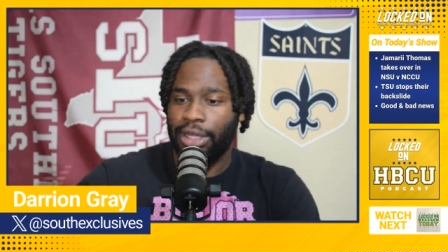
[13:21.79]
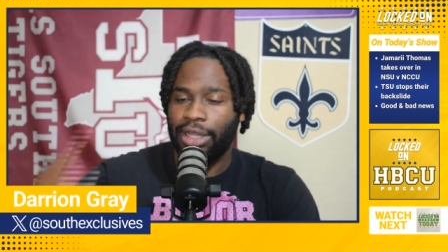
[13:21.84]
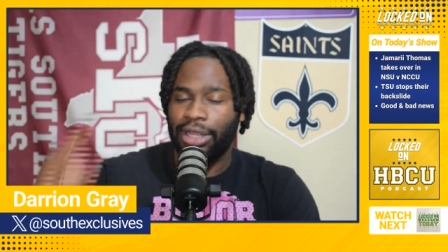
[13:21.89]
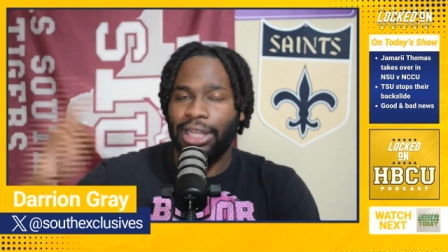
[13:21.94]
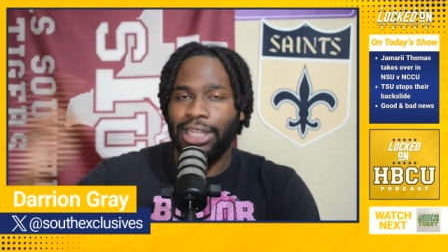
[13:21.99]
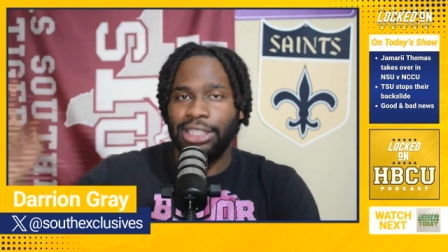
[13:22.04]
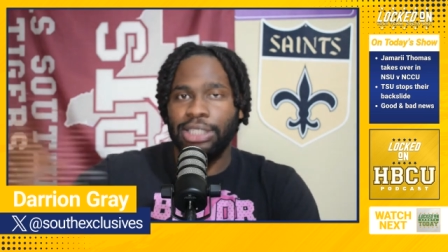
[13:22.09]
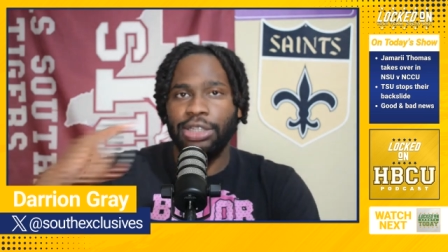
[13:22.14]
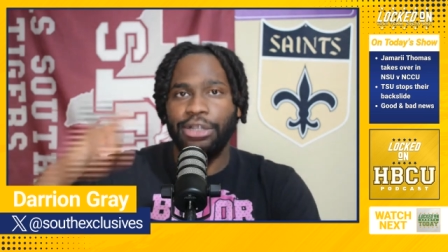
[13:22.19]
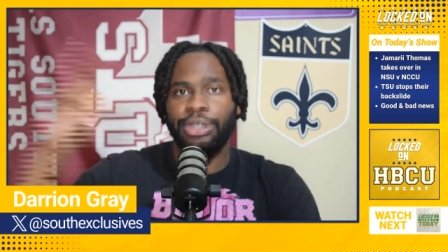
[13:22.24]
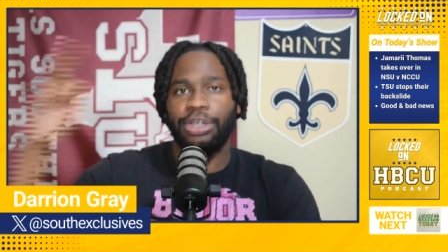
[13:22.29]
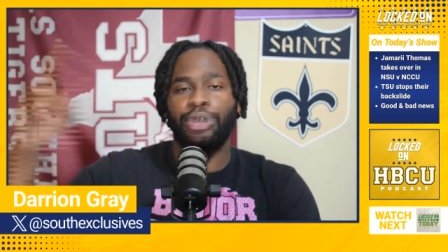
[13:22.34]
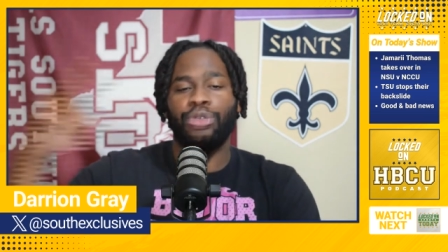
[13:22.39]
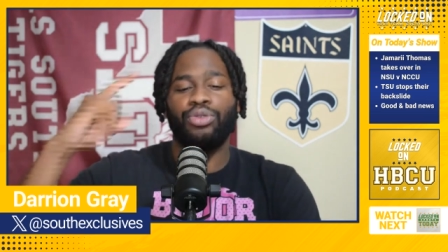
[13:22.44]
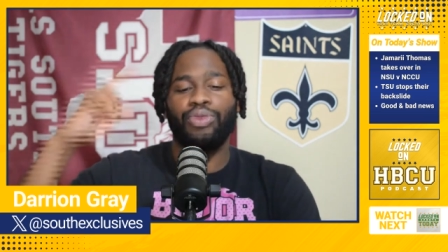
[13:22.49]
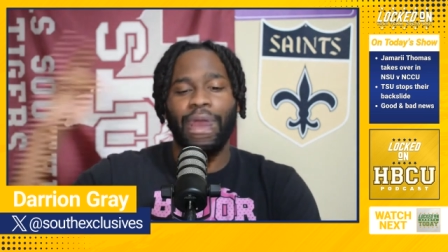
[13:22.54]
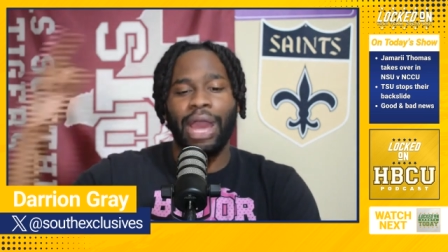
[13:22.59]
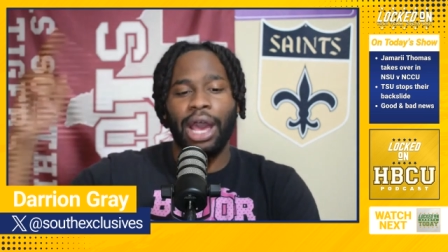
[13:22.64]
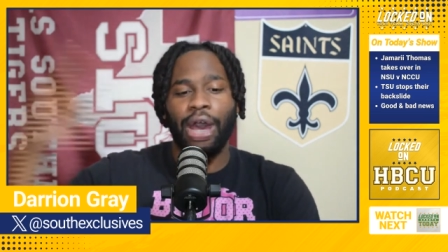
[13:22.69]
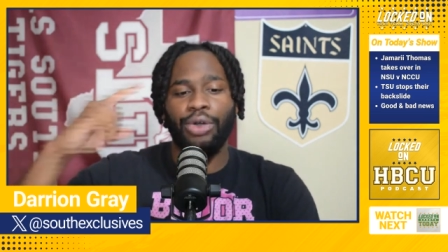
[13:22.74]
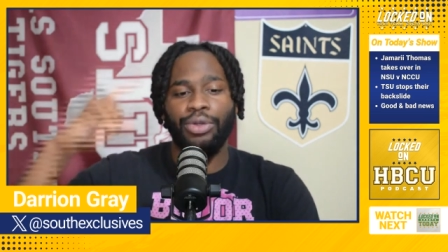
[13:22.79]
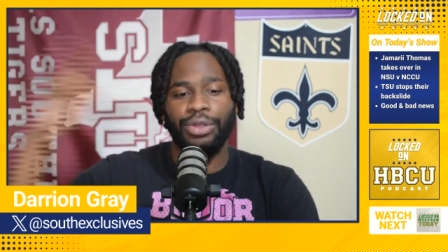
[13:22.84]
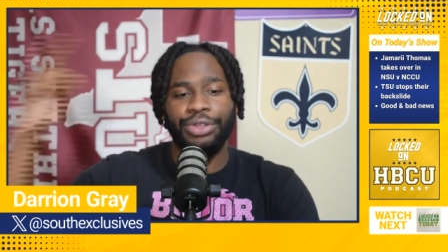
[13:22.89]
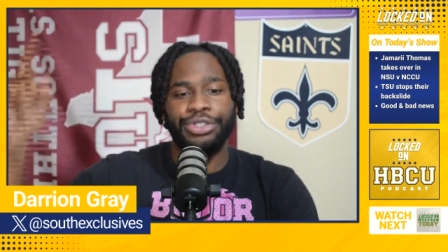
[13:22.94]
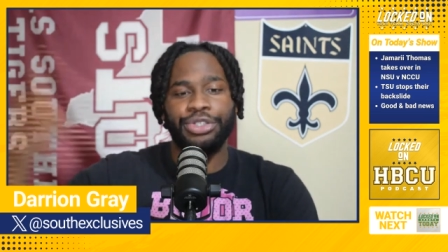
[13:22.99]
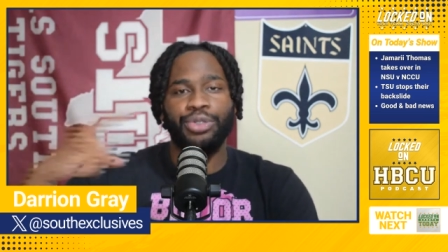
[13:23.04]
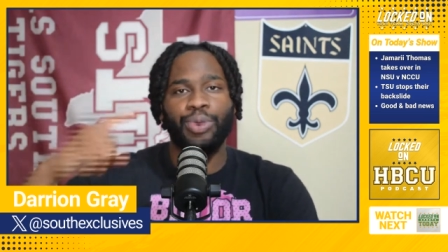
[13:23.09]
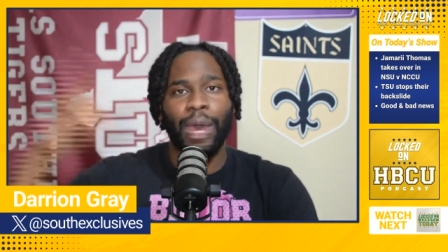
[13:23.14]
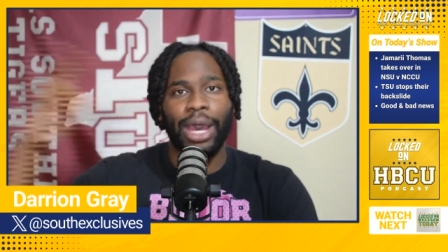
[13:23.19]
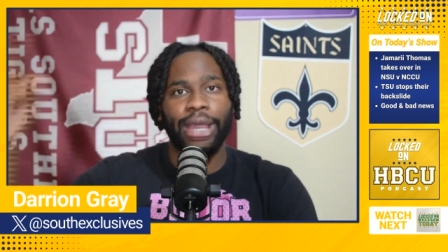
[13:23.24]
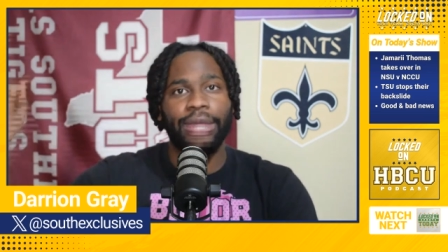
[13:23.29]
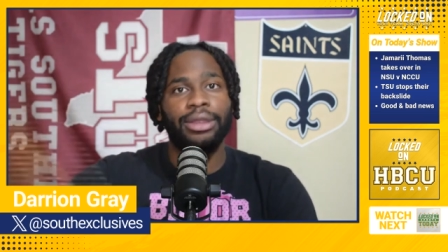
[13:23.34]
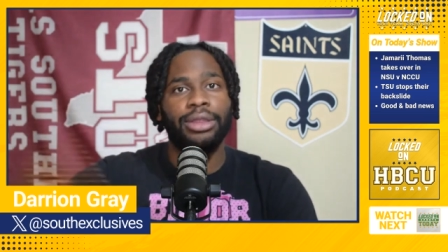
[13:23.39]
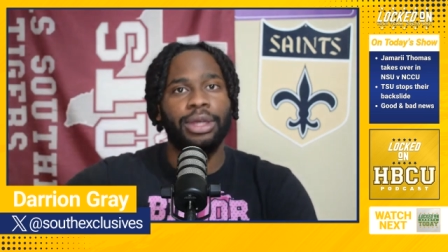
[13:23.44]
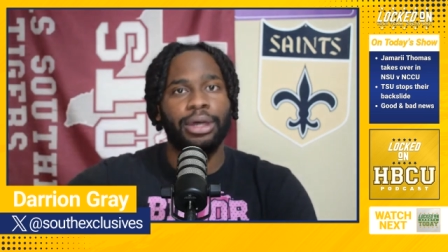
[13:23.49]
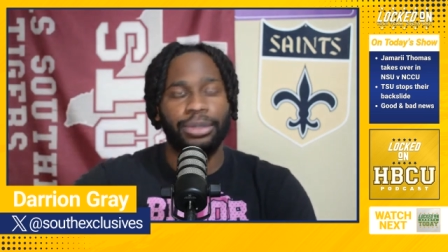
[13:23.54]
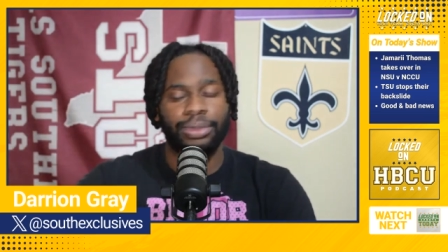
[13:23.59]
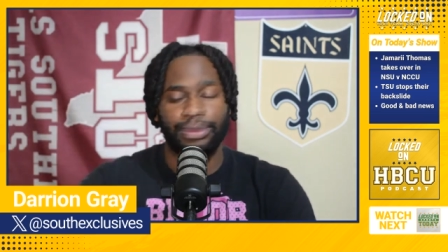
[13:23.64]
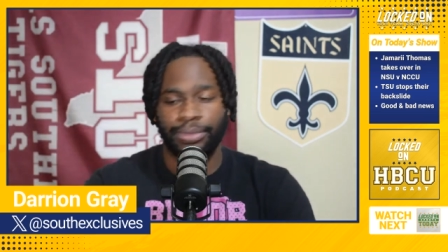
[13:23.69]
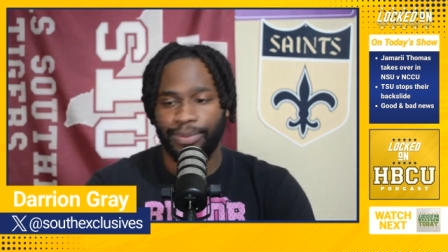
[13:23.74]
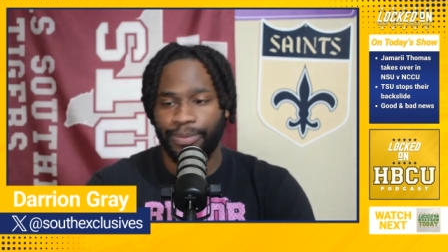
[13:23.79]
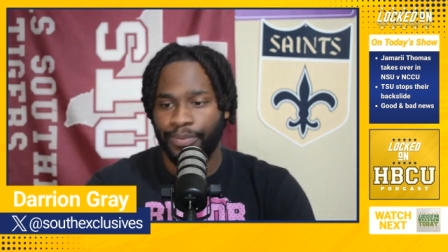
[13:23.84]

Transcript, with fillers: Let's look around the SWAC, though.